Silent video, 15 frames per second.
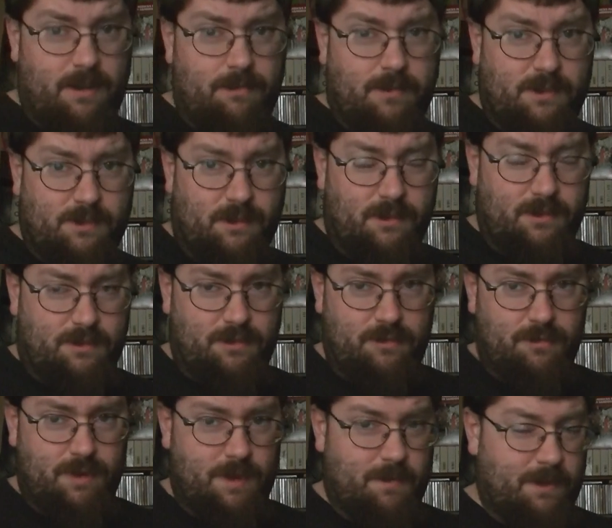resort to
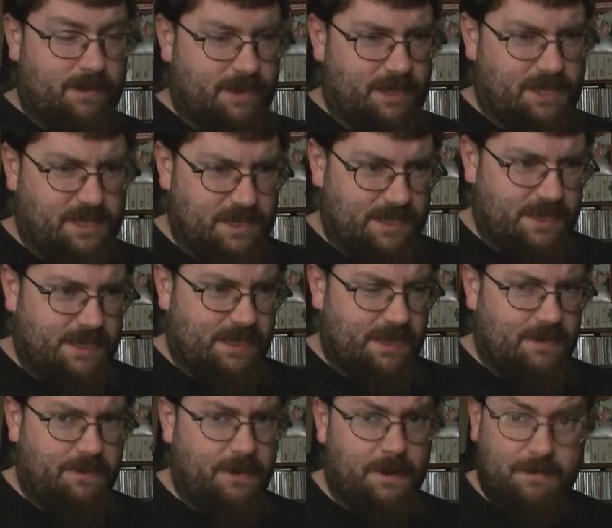emulation
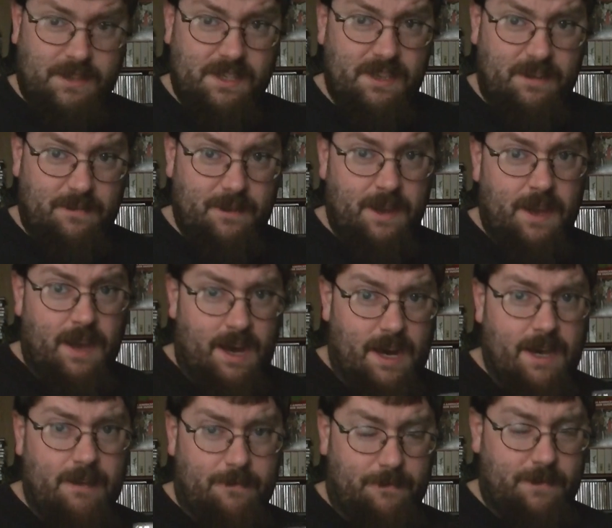stuff of stuff I
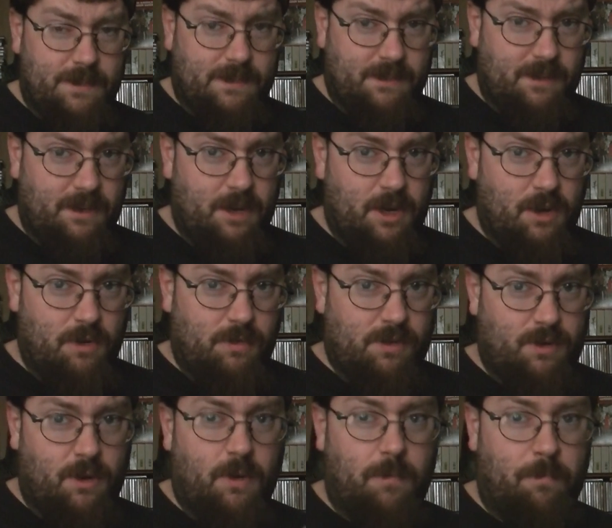have physically owned
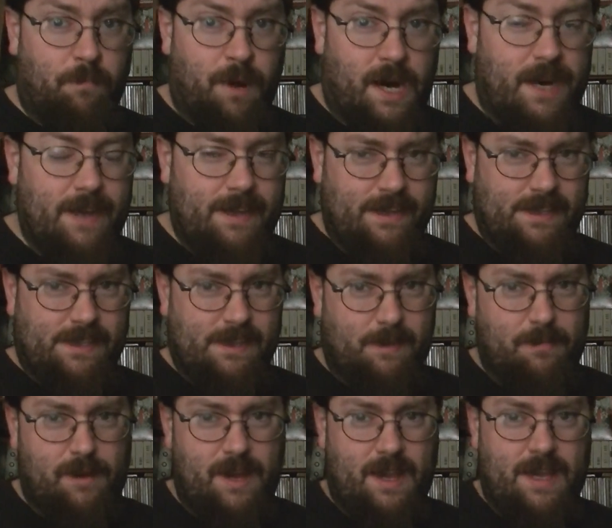or bought in some
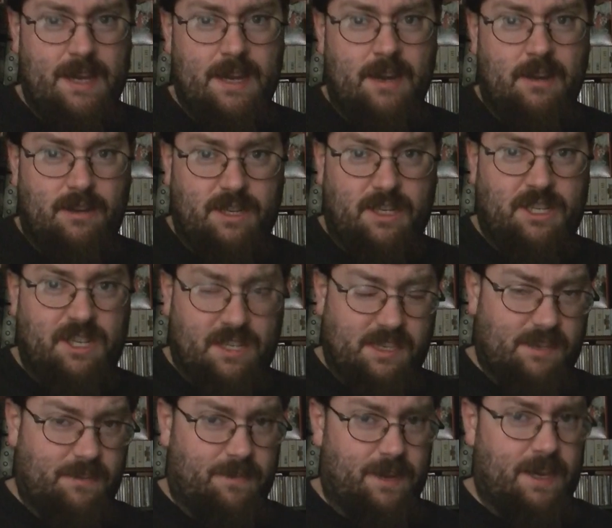way to
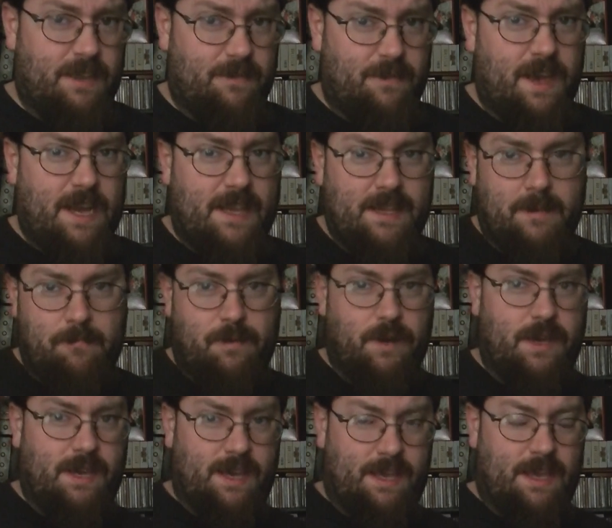justify the fact that I'm
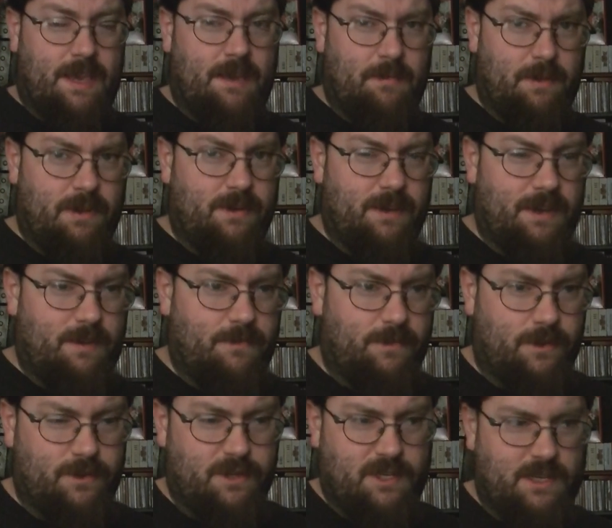playing an emulated
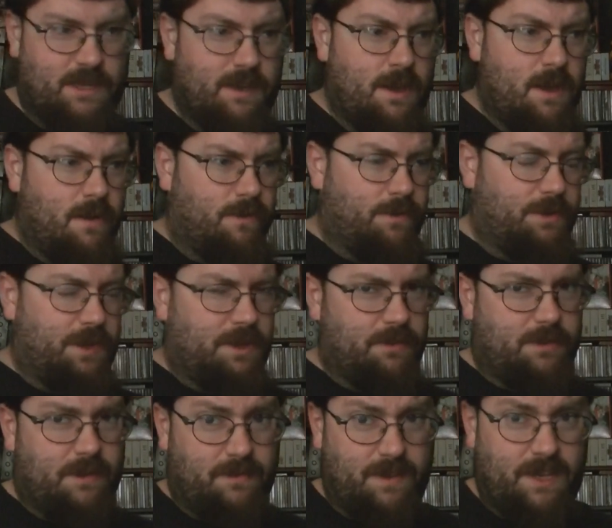version for either
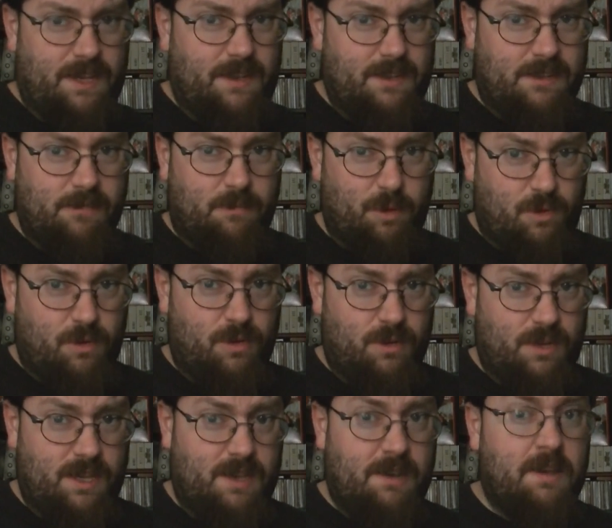convenience of
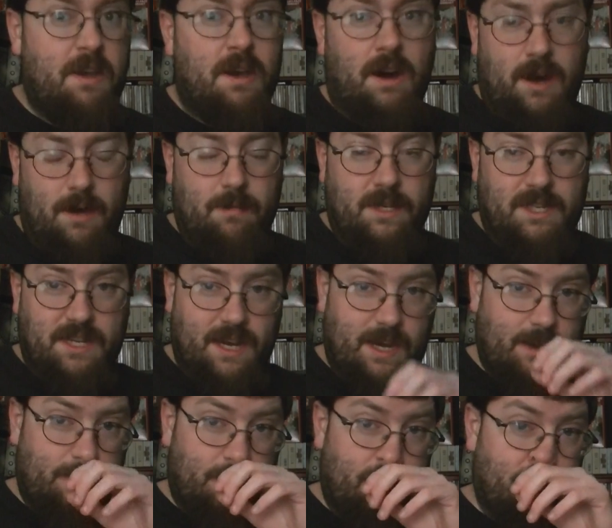recording on my
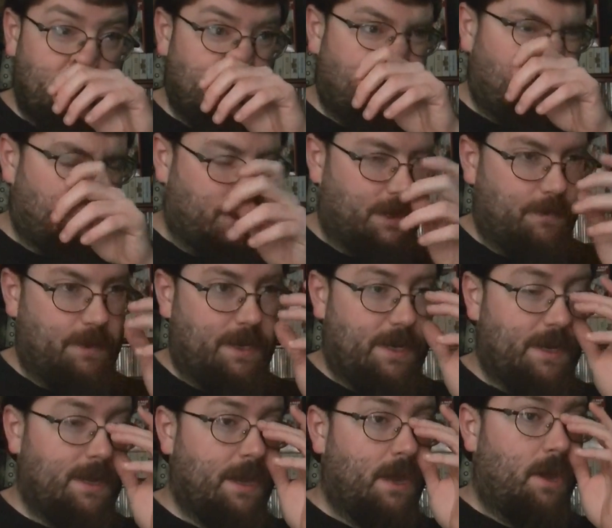channel,
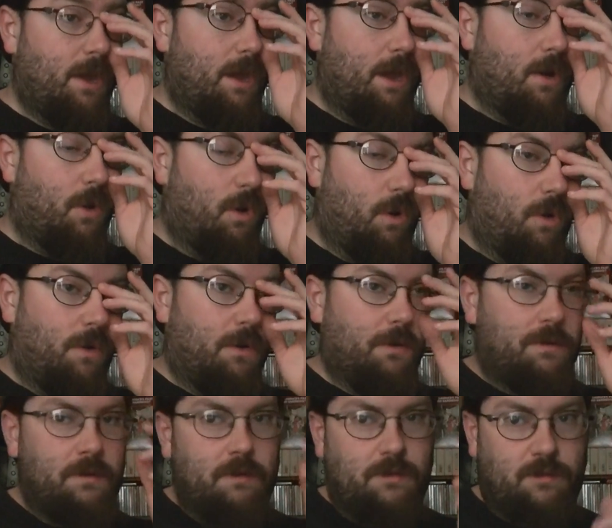streaming, or
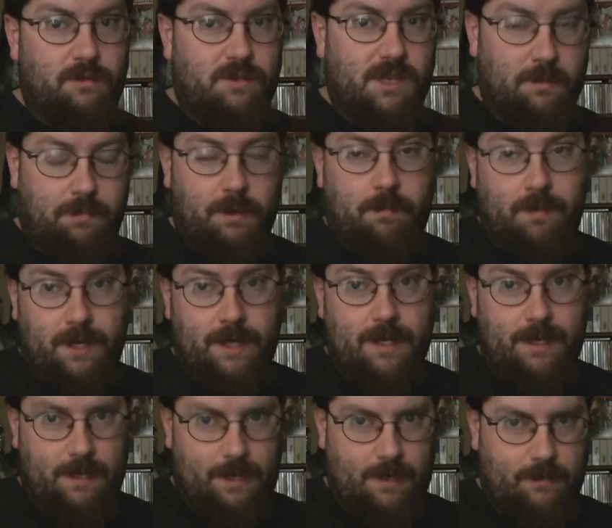to simply play it
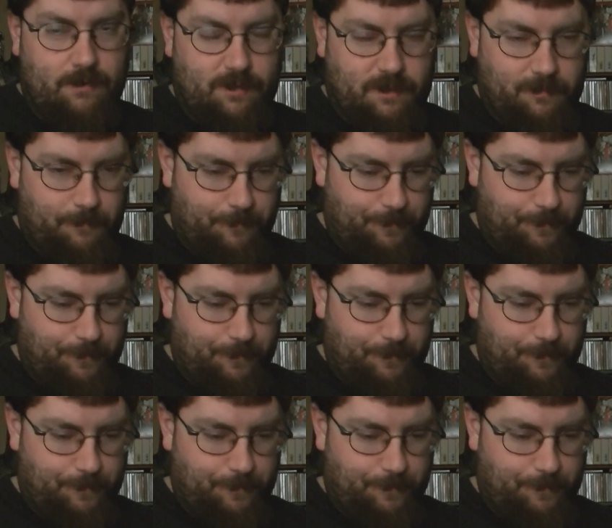in English.